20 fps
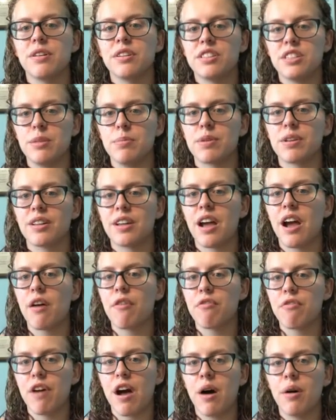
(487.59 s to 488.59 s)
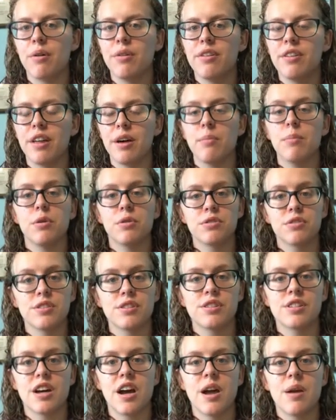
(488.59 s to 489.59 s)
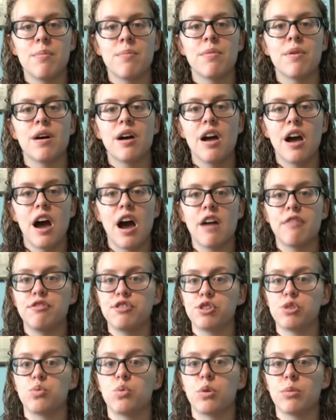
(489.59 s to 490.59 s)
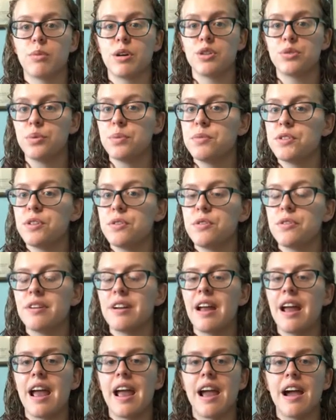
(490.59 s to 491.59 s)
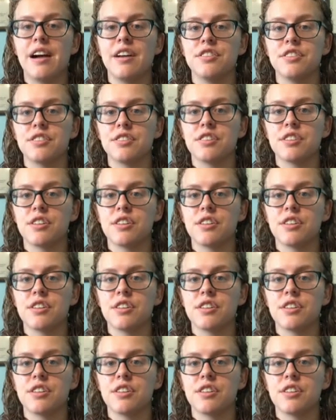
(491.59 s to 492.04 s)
Typically I've found that most of the time I've just worn my swimsuit and